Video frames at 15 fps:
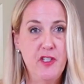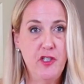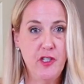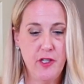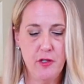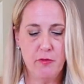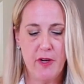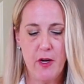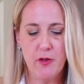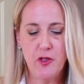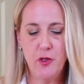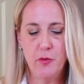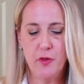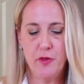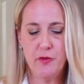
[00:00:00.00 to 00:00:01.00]
the chicken around
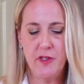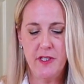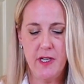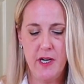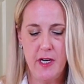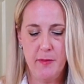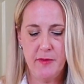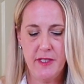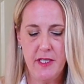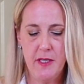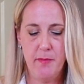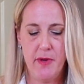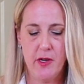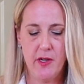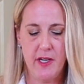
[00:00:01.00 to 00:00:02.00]
2 or 3 times in
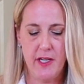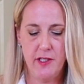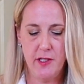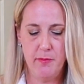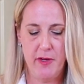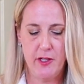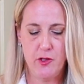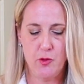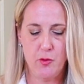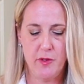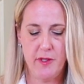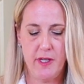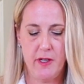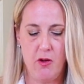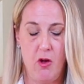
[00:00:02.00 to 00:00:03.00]
the marinade to make
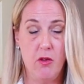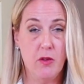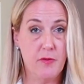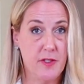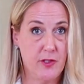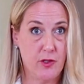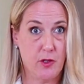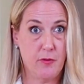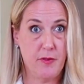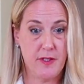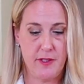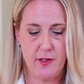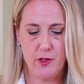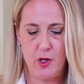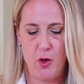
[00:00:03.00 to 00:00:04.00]
sure that all of the
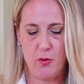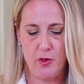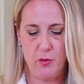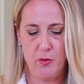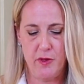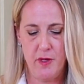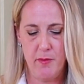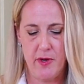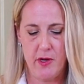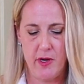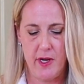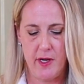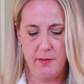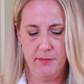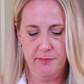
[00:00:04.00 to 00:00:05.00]
surface is coated with the
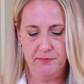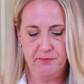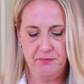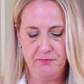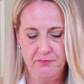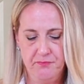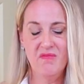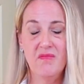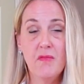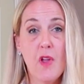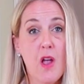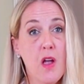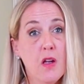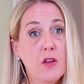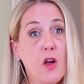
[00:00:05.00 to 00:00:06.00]
marinade.
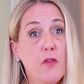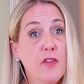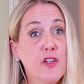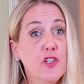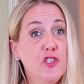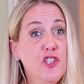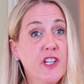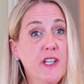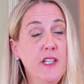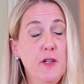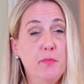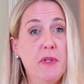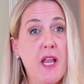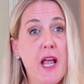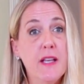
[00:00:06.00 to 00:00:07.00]
Cover your chicken
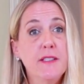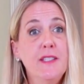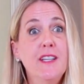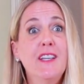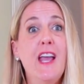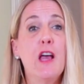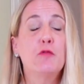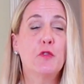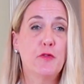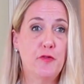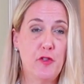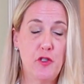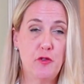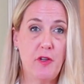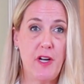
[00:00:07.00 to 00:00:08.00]
in plastic and
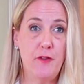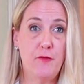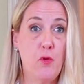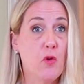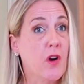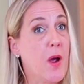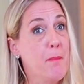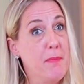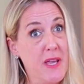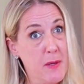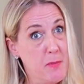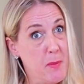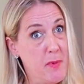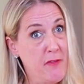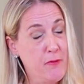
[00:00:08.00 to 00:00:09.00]
refrigerate for a
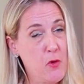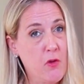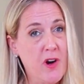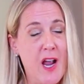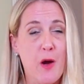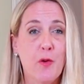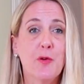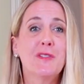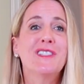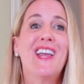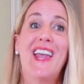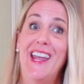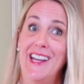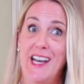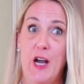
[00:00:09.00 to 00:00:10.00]
minimum of 4 hours,
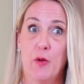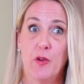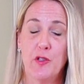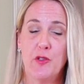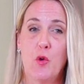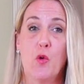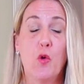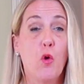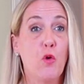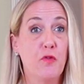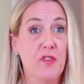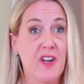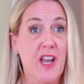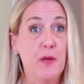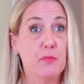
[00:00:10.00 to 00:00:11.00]
8 hours, or
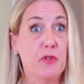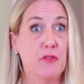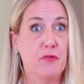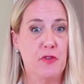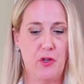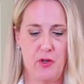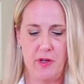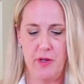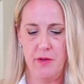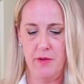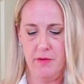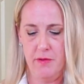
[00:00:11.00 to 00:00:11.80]
overnight preferred.